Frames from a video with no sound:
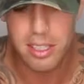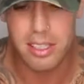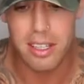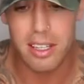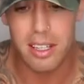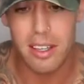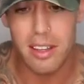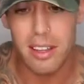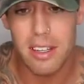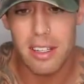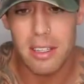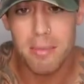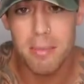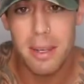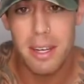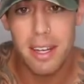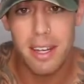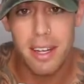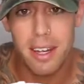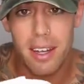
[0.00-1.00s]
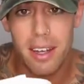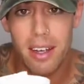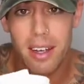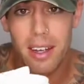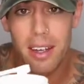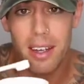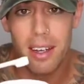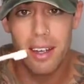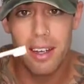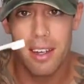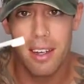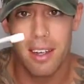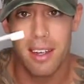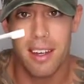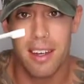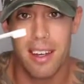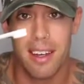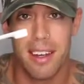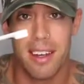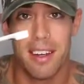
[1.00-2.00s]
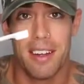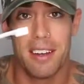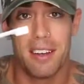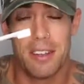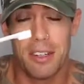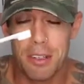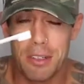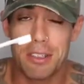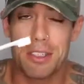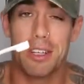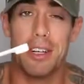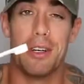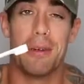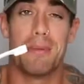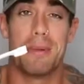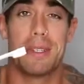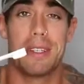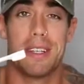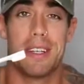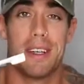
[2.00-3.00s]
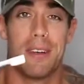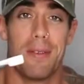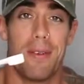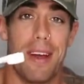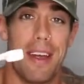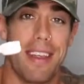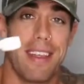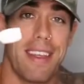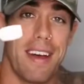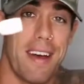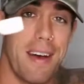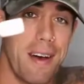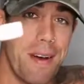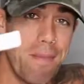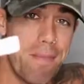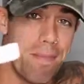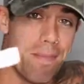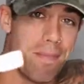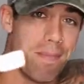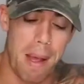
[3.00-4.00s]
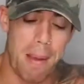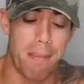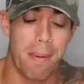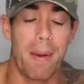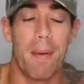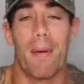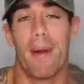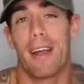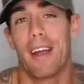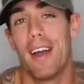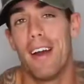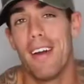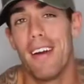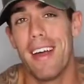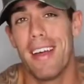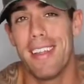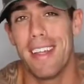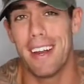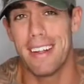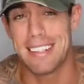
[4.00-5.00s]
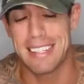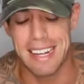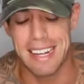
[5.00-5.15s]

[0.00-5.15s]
it's like this big. Two scoops with my pre-workout, and then I'll